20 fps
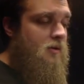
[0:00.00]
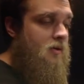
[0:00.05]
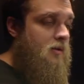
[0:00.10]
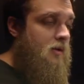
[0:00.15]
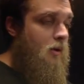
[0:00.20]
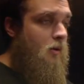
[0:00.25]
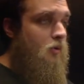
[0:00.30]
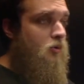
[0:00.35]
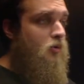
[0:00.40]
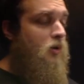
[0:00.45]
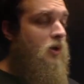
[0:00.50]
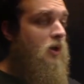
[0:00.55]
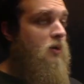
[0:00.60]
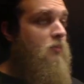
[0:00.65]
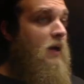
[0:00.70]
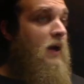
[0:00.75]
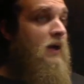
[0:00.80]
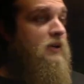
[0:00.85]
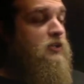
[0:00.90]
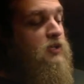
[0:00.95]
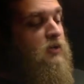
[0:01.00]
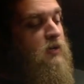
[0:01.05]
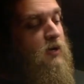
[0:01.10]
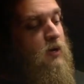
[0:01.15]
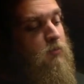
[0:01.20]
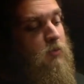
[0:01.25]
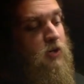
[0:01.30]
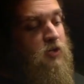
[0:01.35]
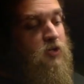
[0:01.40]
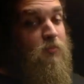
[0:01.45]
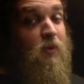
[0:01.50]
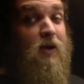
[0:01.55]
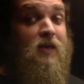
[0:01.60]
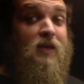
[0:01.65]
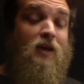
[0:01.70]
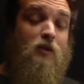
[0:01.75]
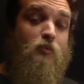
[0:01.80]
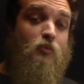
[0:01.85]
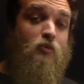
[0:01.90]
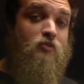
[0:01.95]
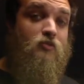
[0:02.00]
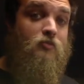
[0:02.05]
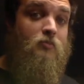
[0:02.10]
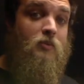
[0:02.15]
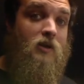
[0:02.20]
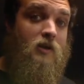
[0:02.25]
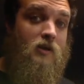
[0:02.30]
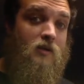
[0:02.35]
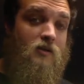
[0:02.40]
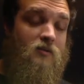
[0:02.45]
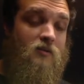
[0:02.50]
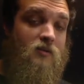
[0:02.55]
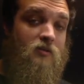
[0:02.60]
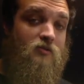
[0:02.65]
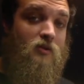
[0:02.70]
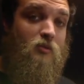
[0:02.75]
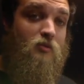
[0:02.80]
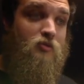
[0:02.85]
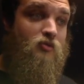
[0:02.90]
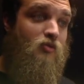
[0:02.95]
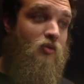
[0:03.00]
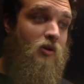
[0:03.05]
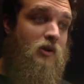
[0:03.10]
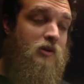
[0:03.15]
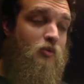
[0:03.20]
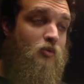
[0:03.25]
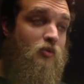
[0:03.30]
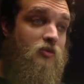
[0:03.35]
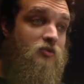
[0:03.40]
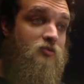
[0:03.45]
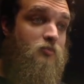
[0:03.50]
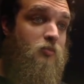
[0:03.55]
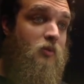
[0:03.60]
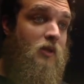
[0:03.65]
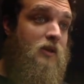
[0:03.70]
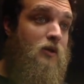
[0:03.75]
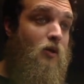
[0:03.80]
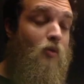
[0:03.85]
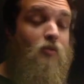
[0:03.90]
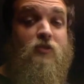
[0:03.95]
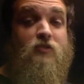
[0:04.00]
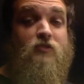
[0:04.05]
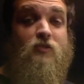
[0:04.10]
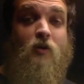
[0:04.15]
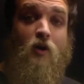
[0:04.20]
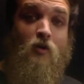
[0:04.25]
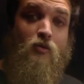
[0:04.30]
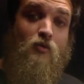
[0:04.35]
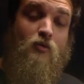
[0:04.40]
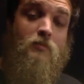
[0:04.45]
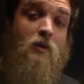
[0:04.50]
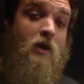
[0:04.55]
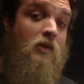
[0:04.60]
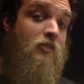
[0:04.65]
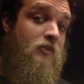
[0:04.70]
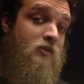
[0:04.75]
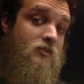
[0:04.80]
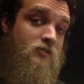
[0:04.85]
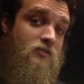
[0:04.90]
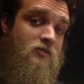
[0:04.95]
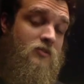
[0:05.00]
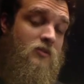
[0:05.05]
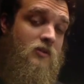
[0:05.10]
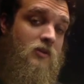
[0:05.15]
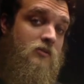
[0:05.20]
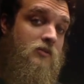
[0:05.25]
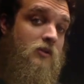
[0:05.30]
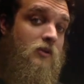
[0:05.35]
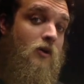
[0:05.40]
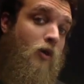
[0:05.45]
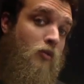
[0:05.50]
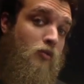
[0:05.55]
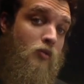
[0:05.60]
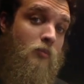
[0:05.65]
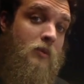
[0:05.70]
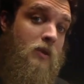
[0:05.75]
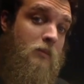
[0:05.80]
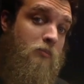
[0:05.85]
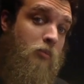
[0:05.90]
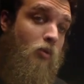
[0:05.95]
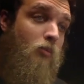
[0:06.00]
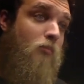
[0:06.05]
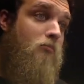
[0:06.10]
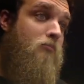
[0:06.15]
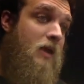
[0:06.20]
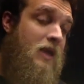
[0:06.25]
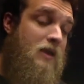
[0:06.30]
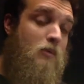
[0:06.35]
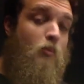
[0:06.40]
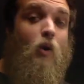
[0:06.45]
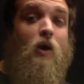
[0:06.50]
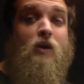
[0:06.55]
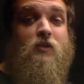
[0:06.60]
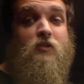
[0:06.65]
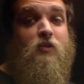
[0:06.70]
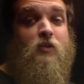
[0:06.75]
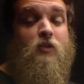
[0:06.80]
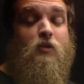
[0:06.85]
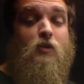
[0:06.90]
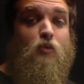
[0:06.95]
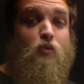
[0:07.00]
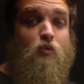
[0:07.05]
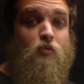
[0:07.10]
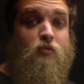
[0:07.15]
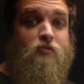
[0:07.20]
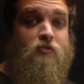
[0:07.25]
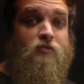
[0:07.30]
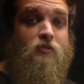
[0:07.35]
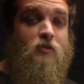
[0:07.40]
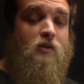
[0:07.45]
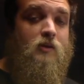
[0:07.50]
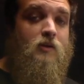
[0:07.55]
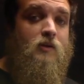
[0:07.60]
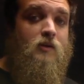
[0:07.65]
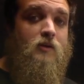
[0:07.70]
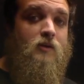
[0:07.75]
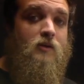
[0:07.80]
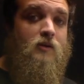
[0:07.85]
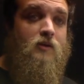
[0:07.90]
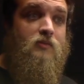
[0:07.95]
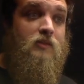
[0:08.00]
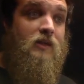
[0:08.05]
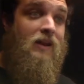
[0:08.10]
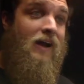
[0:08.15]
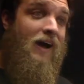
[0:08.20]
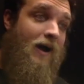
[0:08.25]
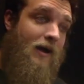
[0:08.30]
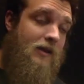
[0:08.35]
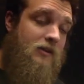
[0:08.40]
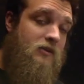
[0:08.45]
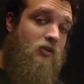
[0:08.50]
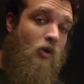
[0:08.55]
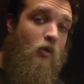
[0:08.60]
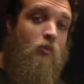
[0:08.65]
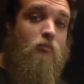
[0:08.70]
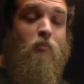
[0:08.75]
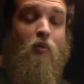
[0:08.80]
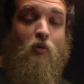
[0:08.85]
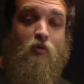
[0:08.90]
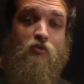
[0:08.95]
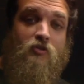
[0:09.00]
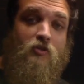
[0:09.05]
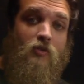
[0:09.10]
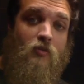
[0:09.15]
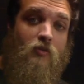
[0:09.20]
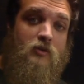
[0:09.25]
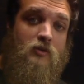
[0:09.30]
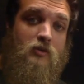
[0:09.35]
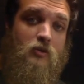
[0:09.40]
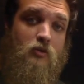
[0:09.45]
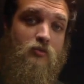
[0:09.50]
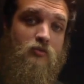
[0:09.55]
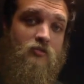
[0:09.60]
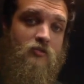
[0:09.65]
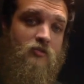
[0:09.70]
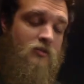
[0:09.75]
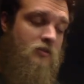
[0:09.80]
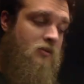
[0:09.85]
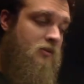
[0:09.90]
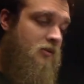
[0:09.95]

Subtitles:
Now you can imagine how much my head was spinning as I was trying to explain all these other methods that other people may want to use that I don't personally use.